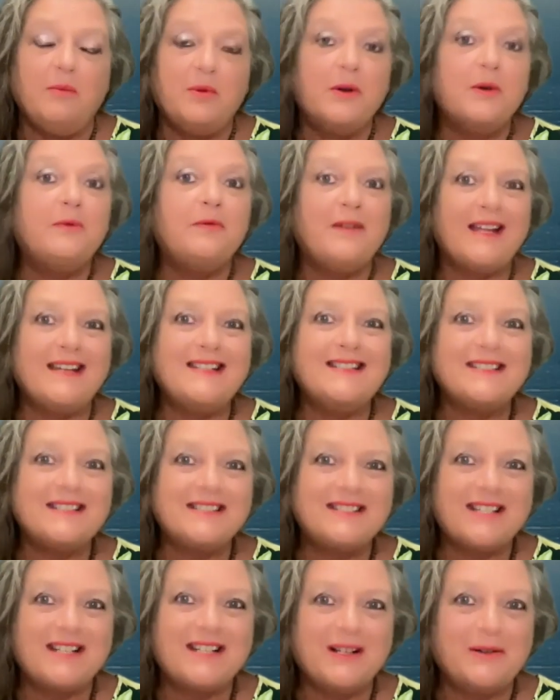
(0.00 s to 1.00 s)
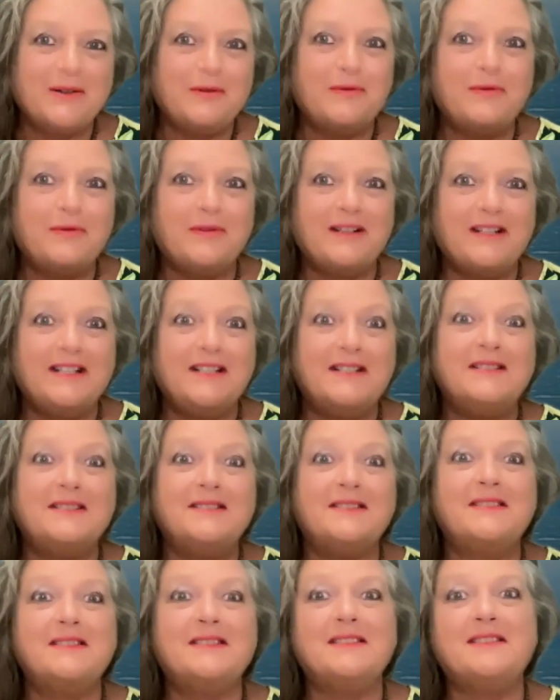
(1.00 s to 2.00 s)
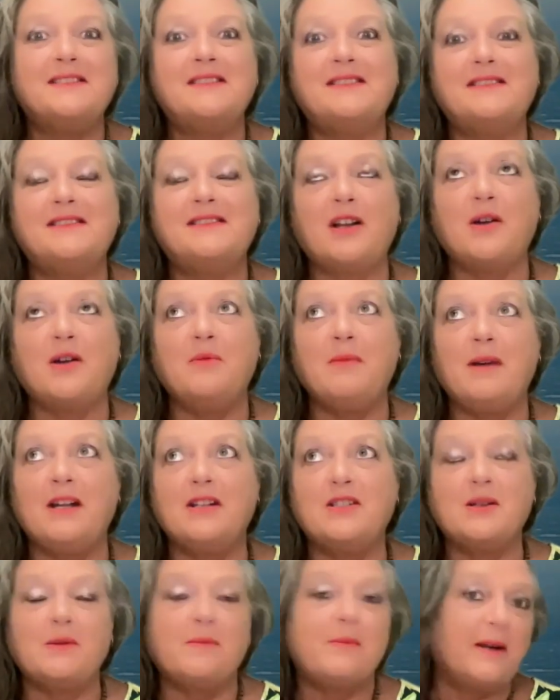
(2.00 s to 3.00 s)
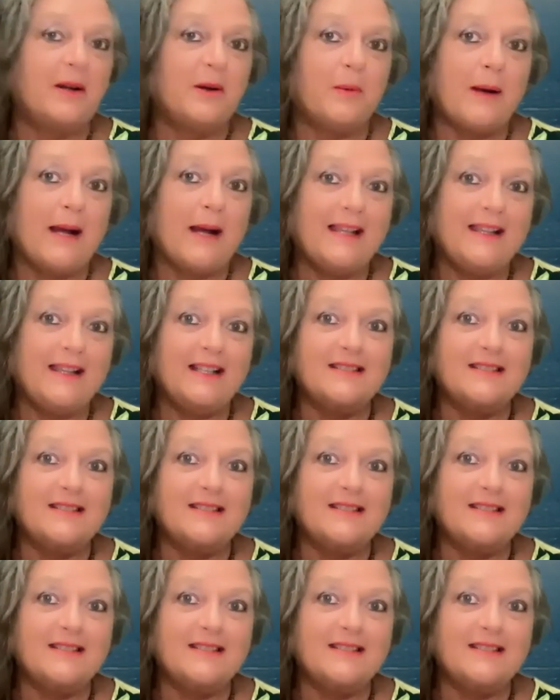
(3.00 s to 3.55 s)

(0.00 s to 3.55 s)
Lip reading: preventative is so much a better way.